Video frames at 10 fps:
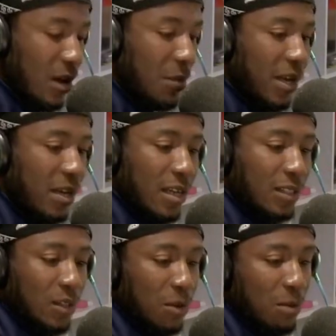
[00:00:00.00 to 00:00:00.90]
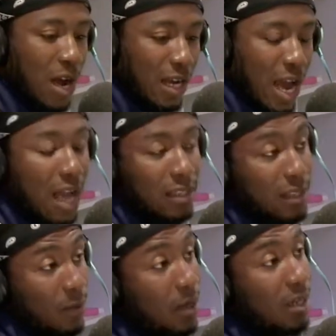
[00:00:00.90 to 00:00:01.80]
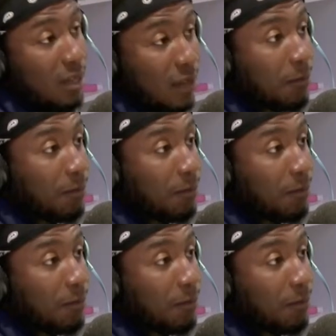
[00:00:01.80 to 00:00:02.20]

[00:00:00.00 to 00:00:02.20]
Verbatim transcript: I made that song, but I, I, actually wanted it.